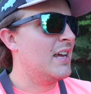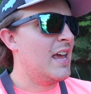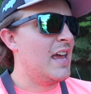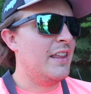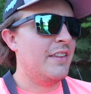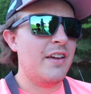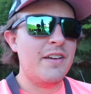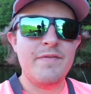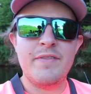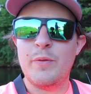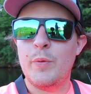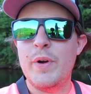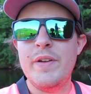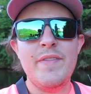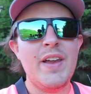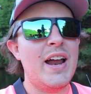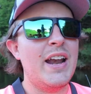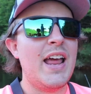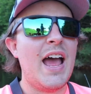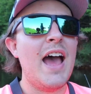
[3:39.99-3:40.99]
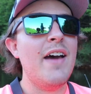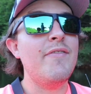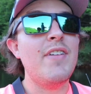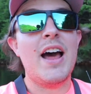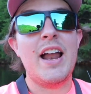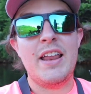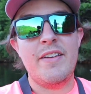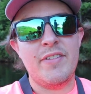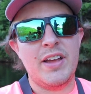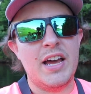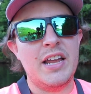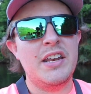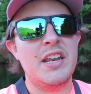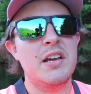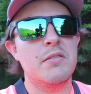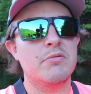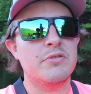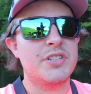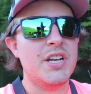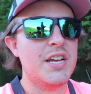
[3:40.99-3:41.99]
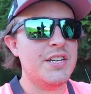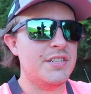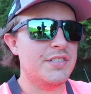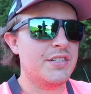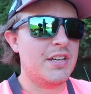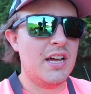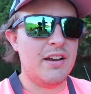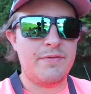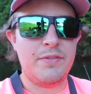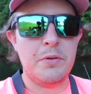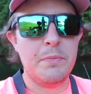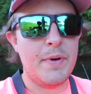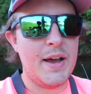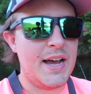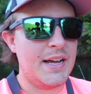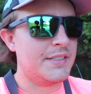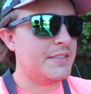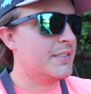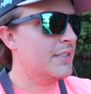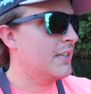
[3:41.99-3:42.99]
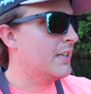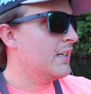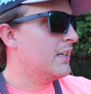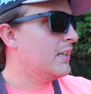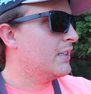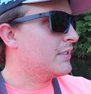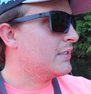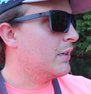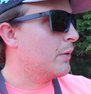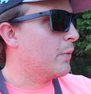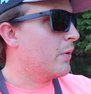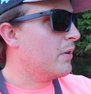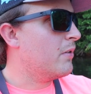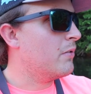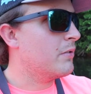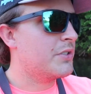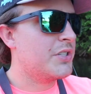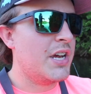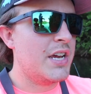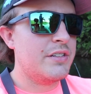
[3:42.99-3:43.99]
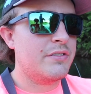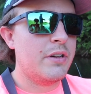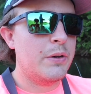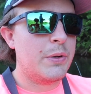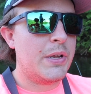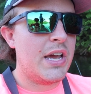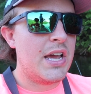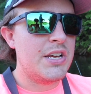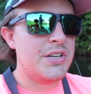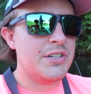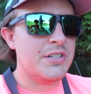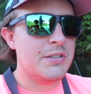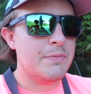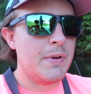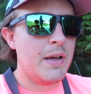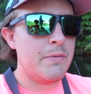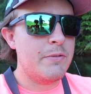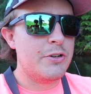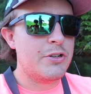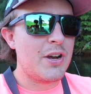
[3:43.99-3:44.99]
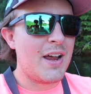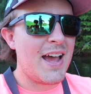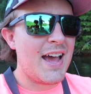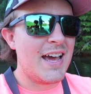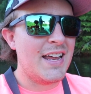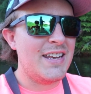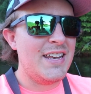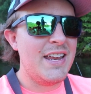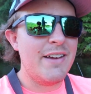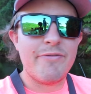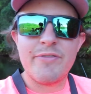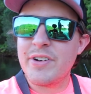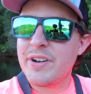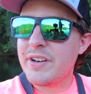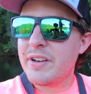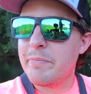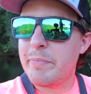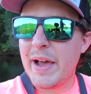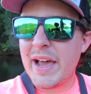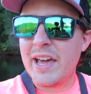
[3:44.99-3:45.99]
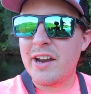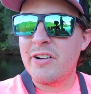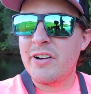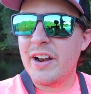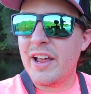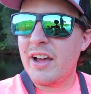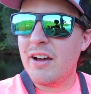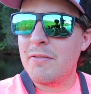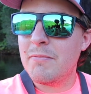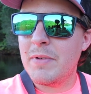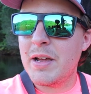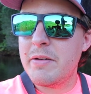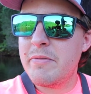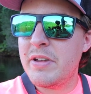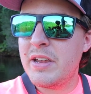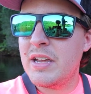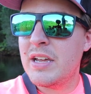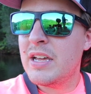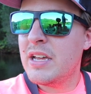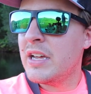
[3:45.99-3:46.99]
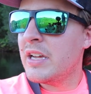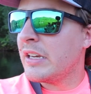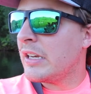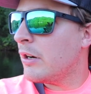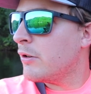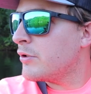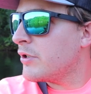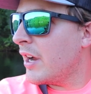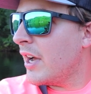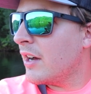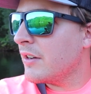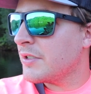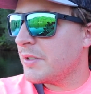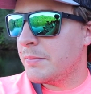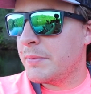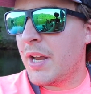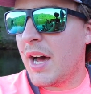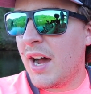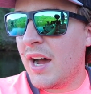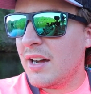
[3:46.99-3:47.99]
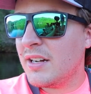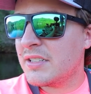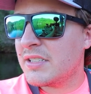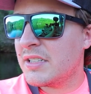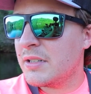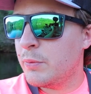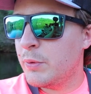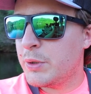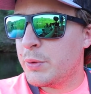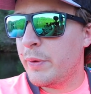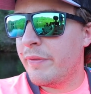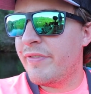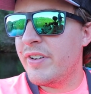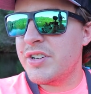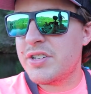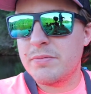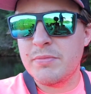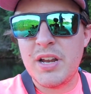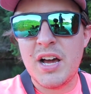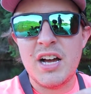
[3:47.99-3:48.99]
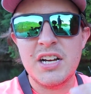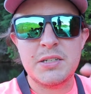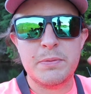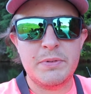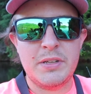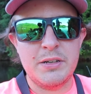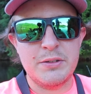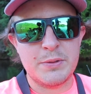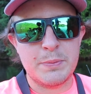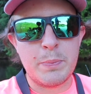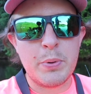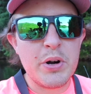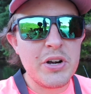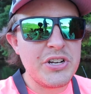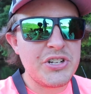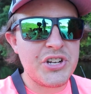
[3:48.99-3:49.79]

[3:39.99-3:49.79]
And they, we've not, I've not even got a nibble. Jason's got a few bites. So we're gonna change locations, maybe try a different pattern out, maybe go try out some docks, which we fished some docks, but they was pretty